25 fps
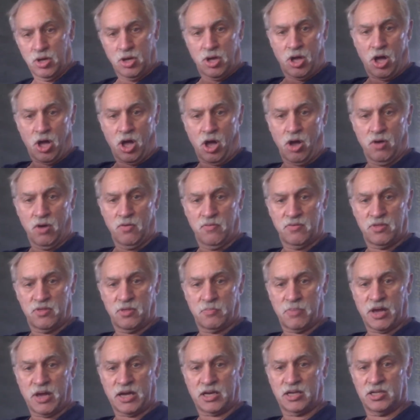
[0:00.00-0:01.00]
over the
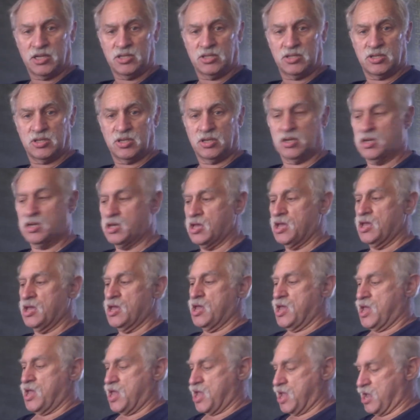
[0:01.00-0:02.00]
bucket.
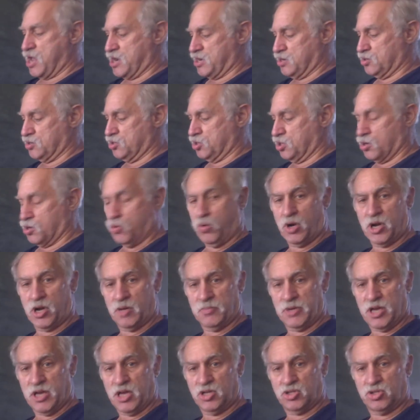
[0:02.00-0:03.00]
And what
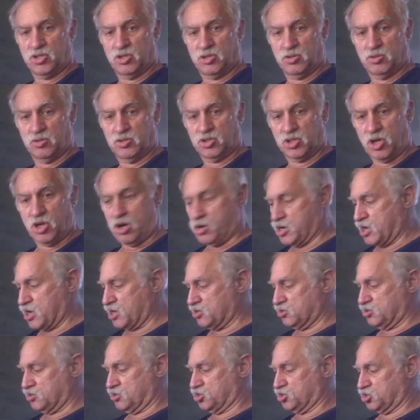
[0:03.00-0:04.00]
I'm going to do is go
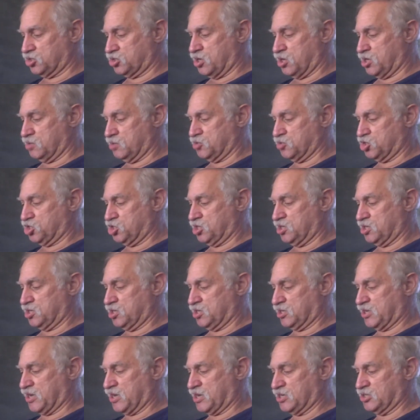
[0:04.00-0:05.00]
down to the sewing machine and
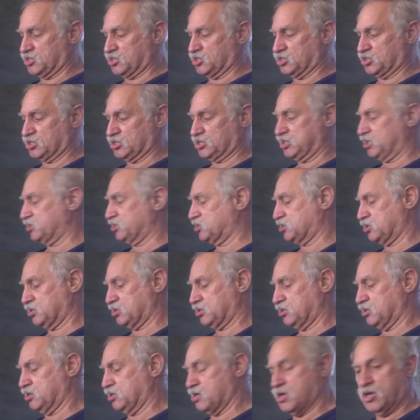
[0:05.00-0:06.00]
cut a slit
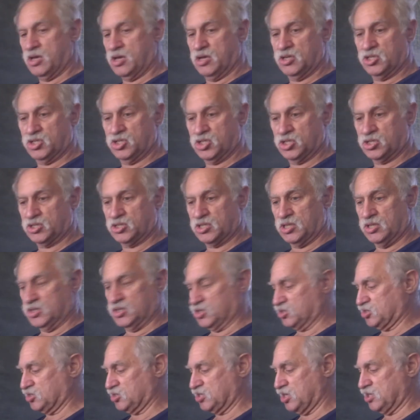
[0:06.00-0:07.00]
just in the
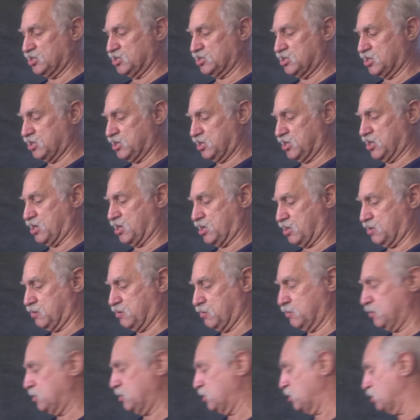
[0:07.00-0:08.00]
center here.
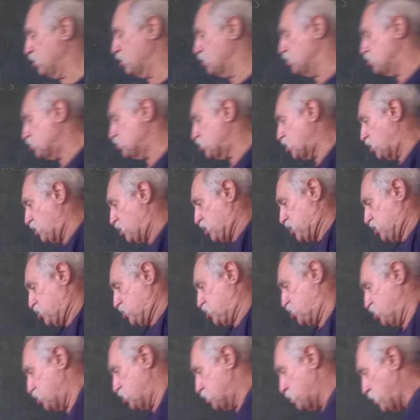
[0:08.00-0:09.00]
So let's
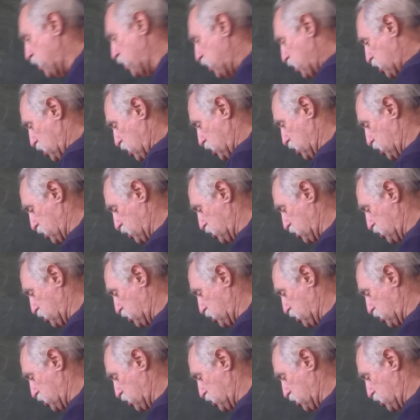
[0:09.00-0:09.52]
just make a little